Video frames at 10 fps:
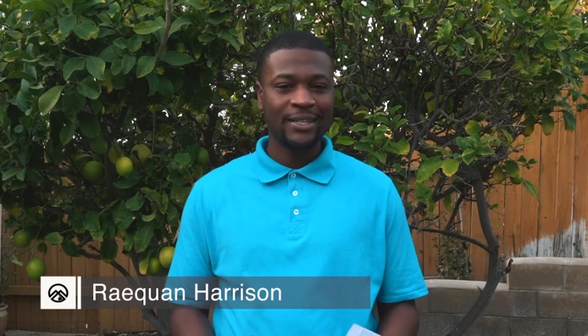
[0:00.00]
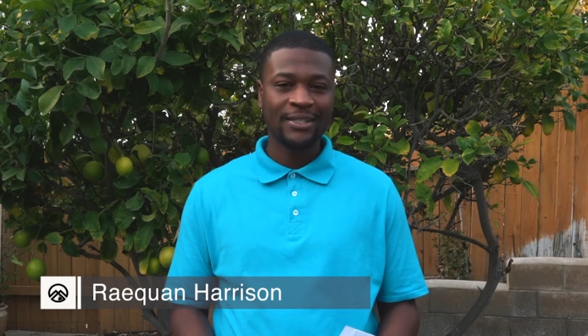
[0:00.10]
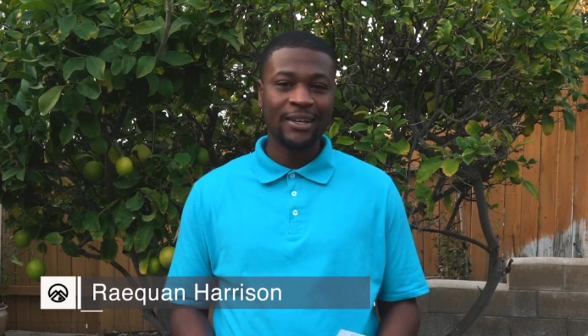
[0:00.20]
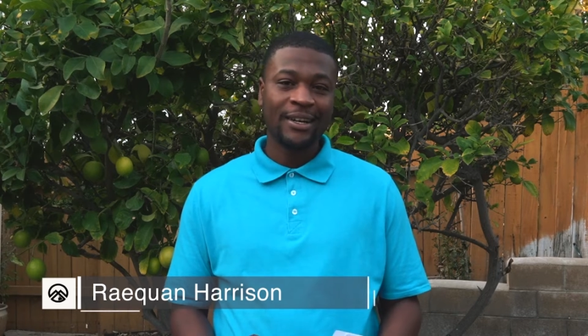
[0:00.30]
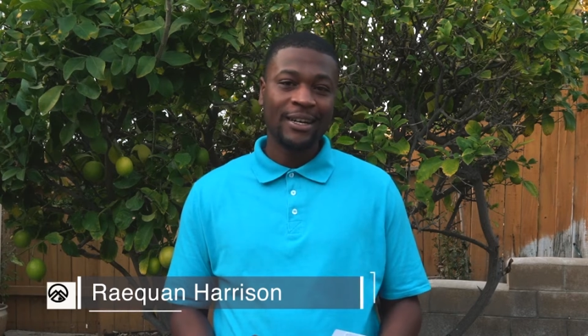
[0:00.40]
you
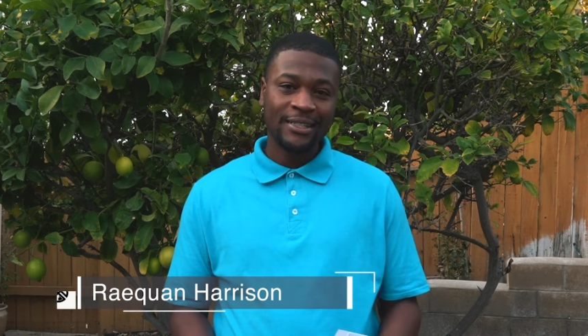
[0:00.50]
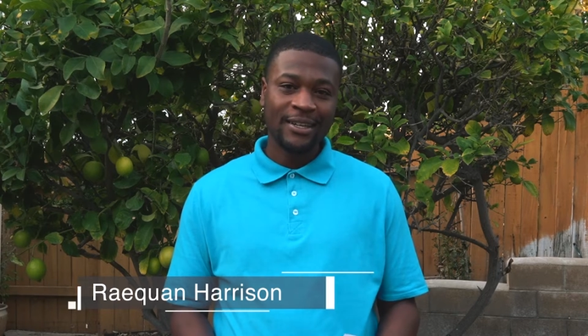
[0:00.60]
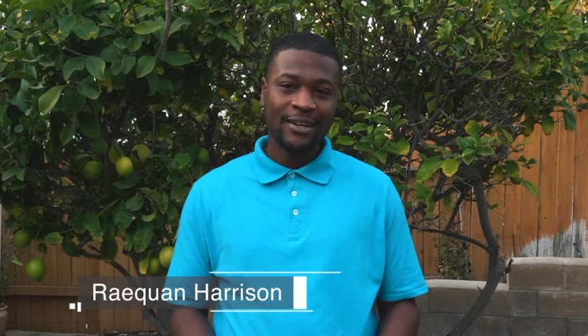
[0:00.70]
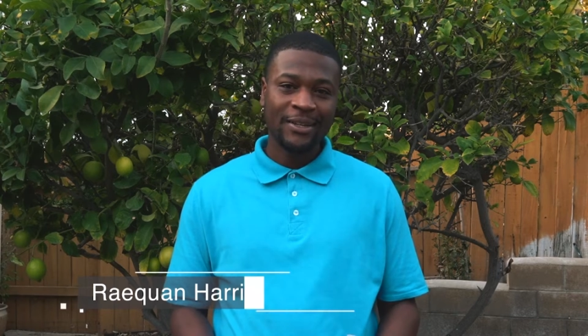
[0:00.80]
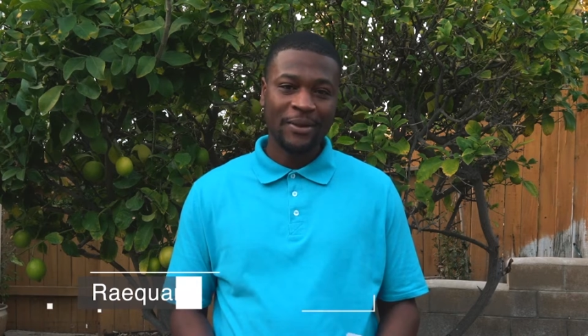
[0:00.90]
guys
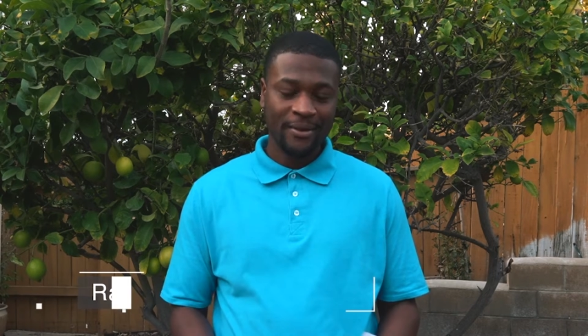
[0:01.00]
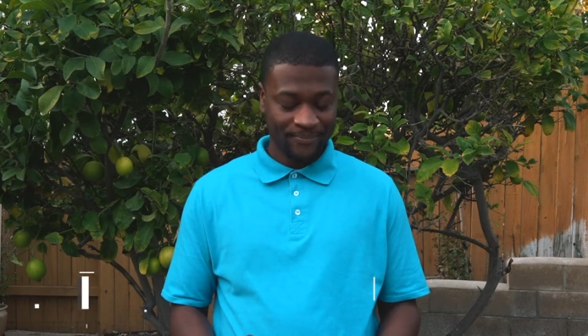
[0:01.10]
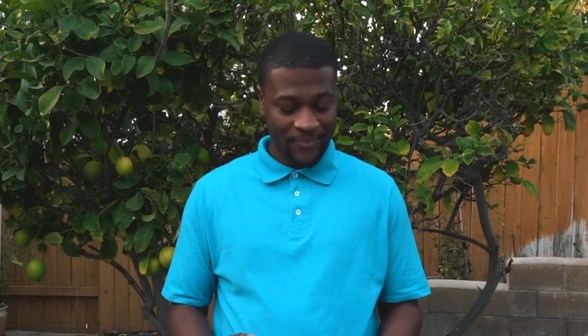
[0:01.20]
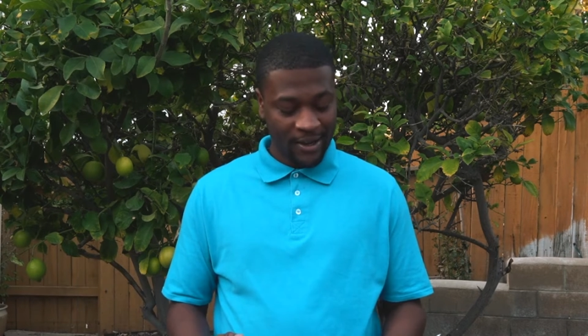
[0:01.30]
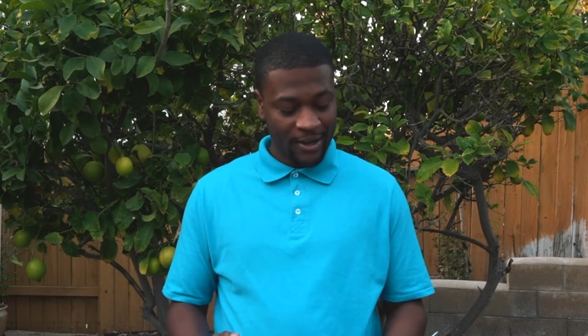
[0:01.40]
a
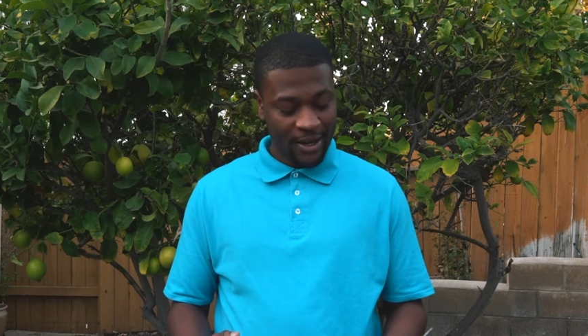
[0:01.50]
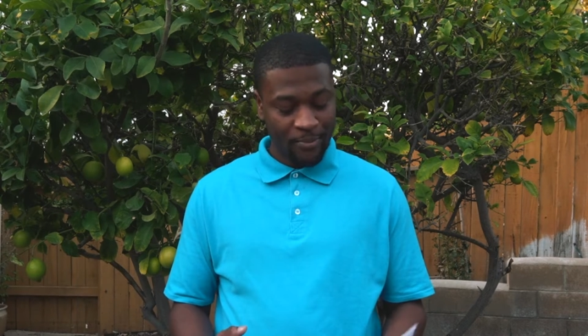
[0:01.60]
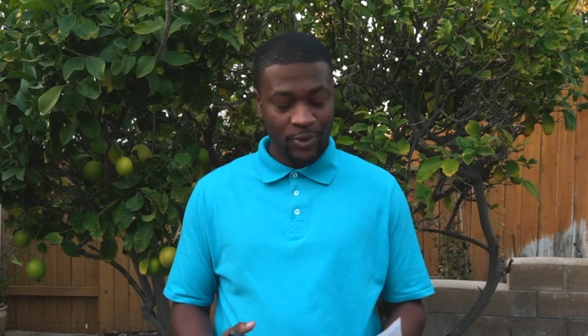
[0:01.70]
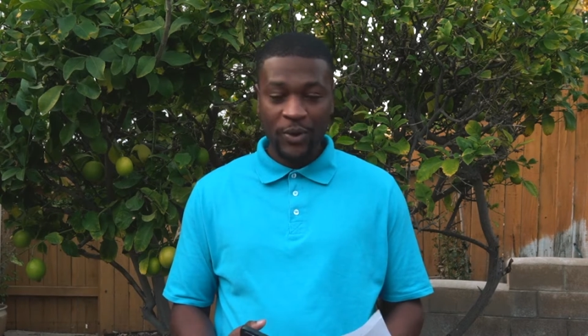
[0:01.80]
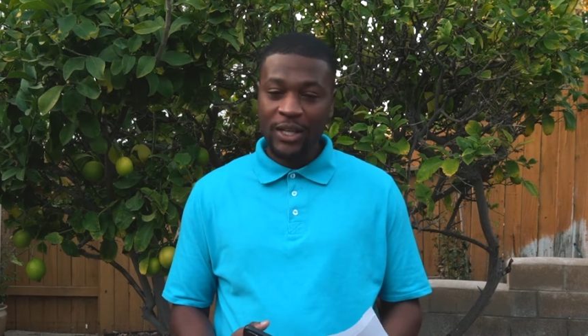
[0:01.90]
ton.
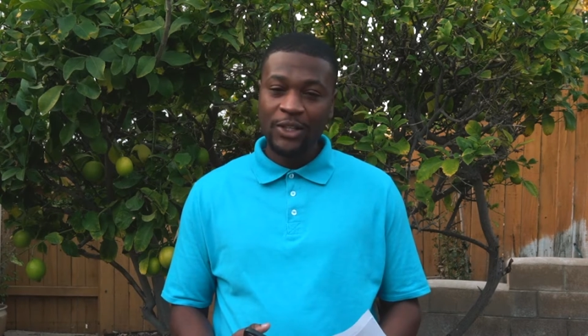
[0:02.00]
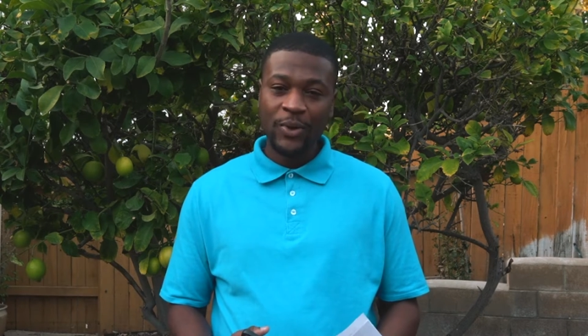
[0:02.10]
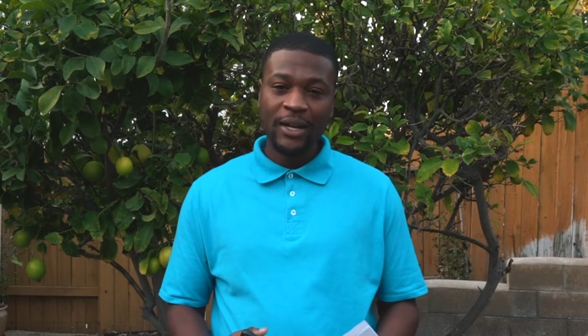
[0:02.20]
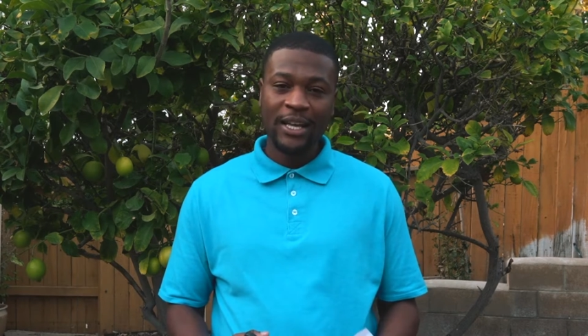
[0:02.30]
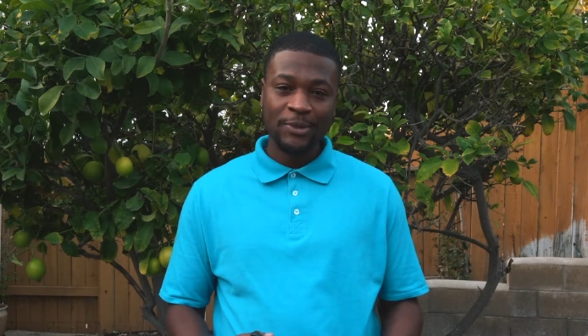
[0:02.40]

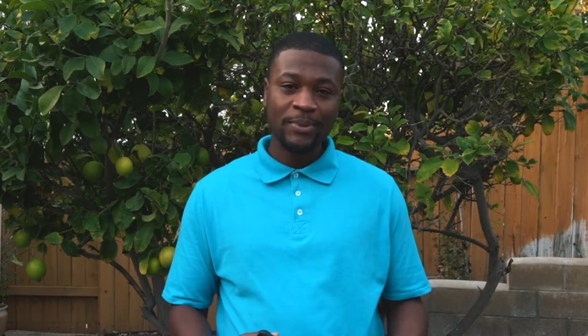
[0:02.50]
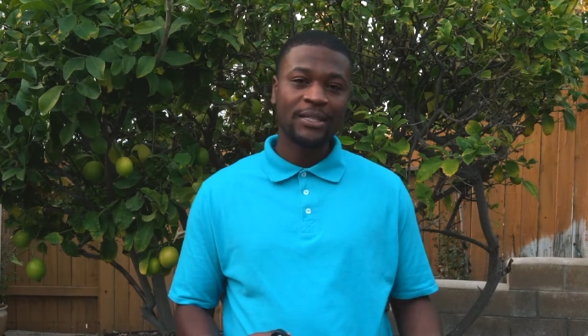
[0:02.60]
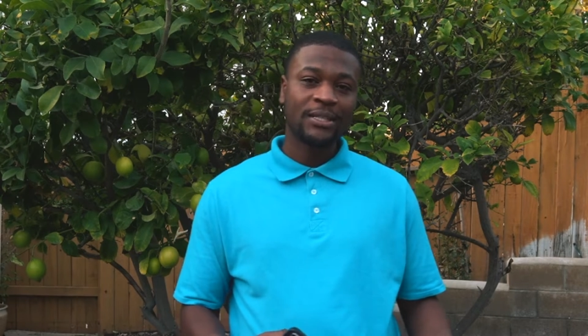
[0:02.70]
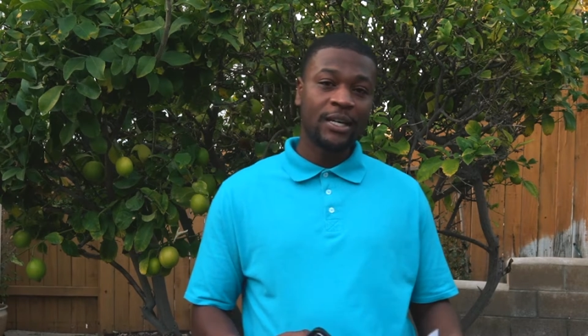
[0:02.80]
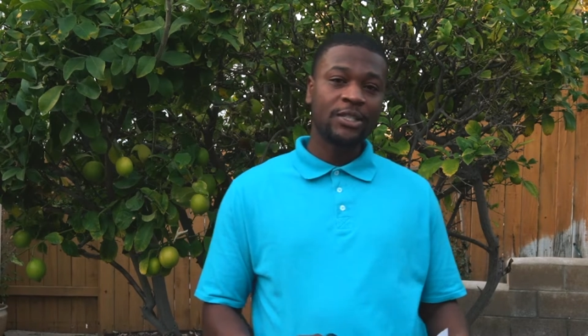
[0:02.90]
2020
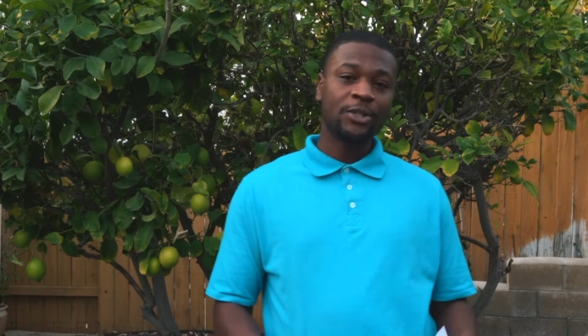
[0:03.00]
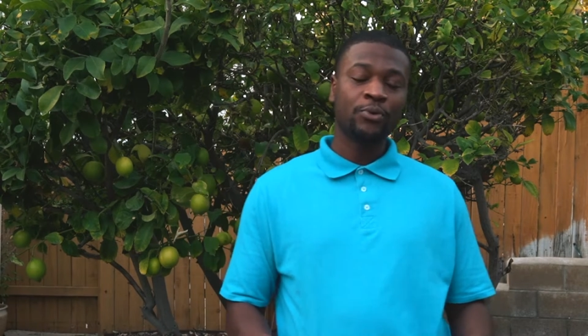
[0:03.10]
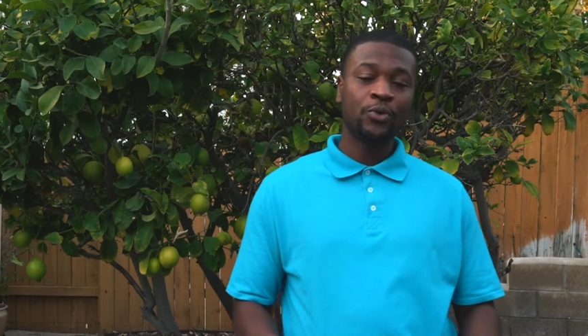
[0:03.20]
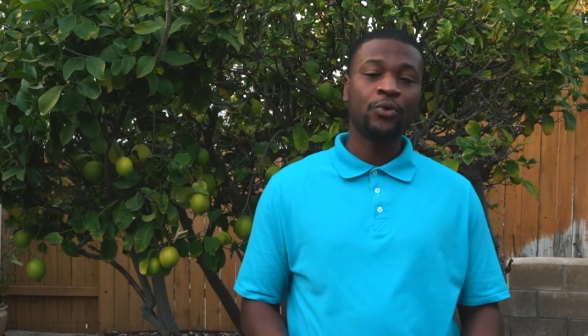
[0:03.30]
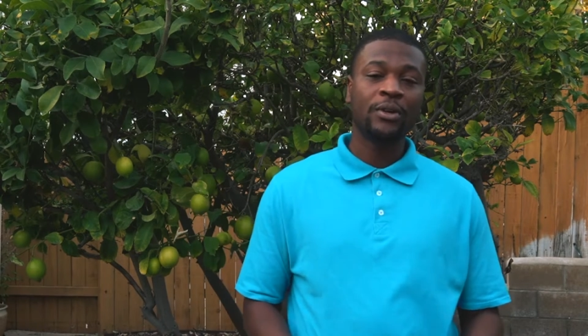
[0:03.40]
has been
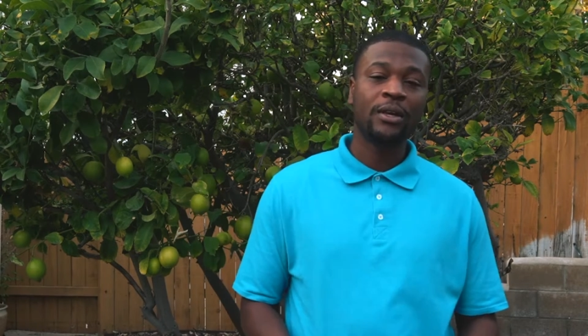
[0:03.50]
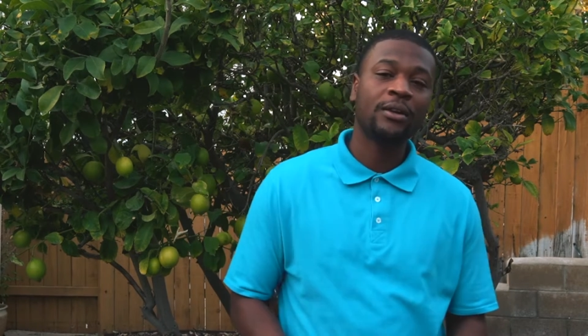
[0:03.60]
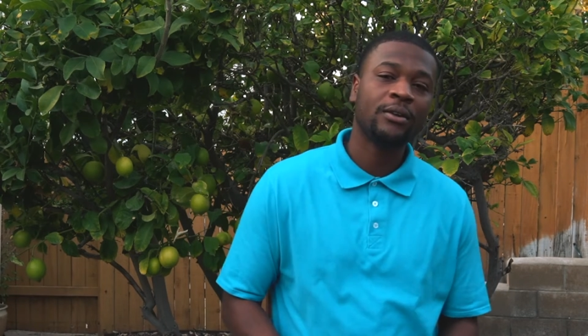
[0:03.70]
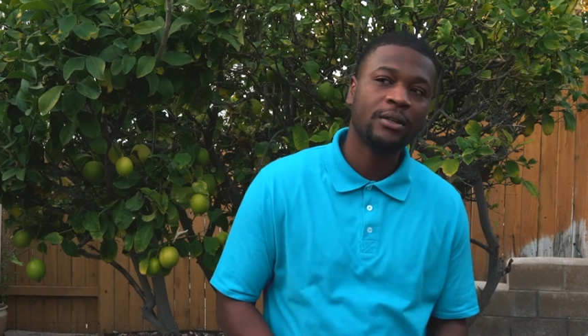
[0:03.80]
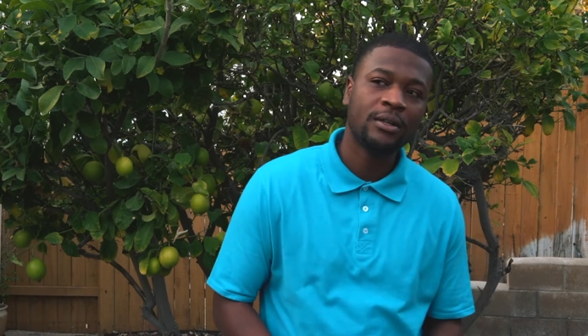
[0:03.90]
such a
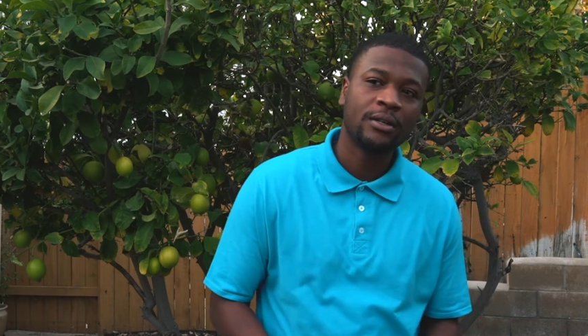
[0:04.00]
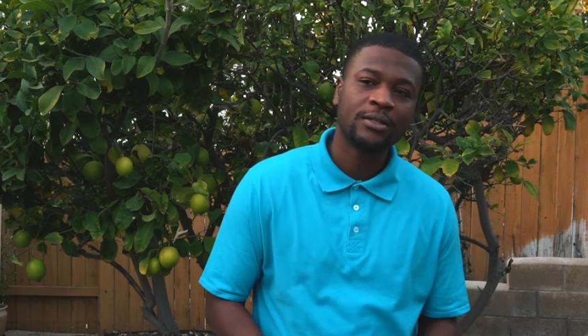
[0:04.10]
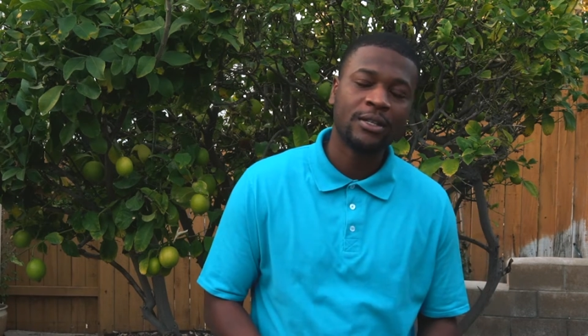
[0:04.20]
brutal year,